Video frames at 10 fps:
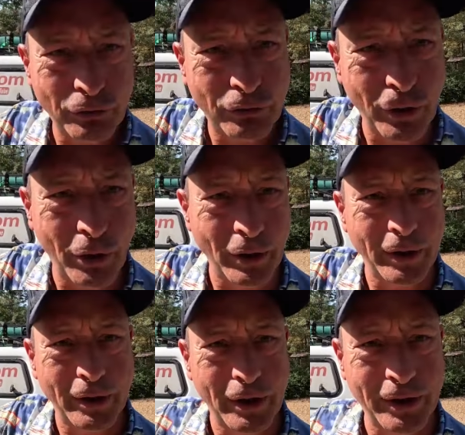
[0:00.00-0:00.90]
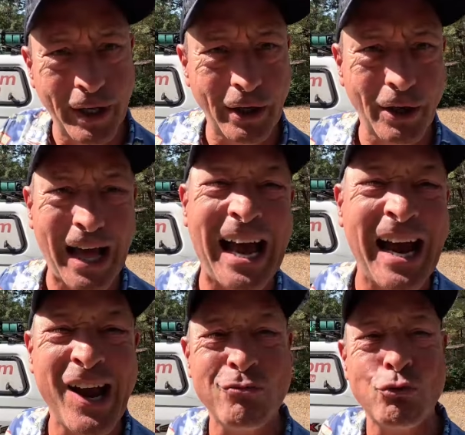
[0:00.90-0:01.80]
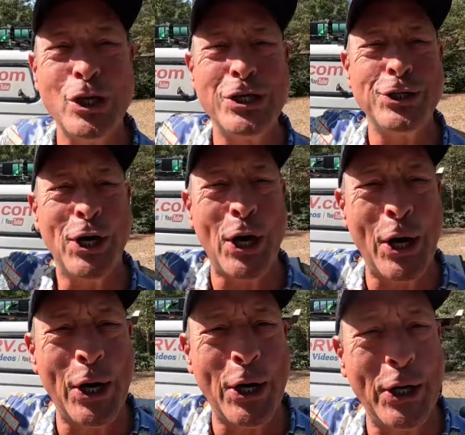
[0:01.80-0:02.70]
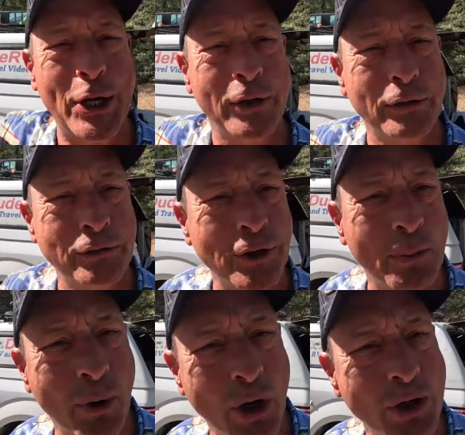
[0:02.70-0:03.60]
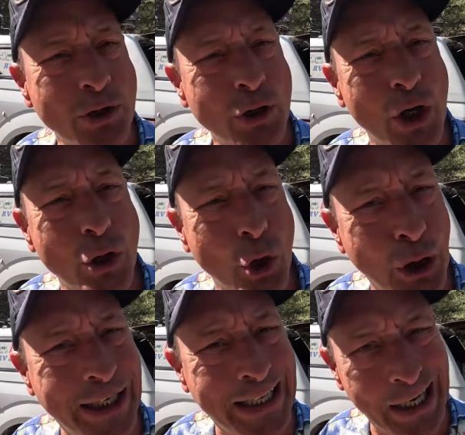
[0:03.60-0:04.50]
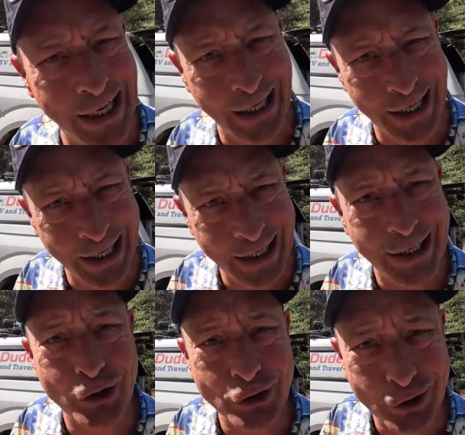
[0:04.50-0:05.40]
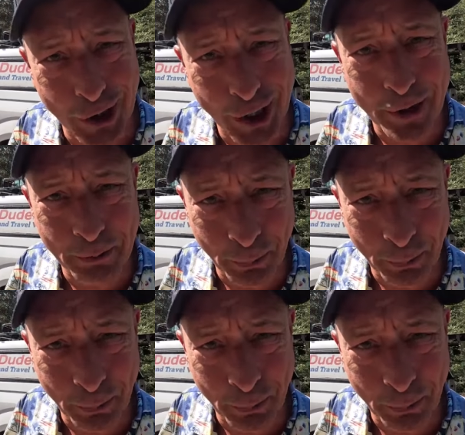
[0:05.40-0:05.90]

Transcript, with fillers: you saw in the title, I have returned to Martin Creek Lake State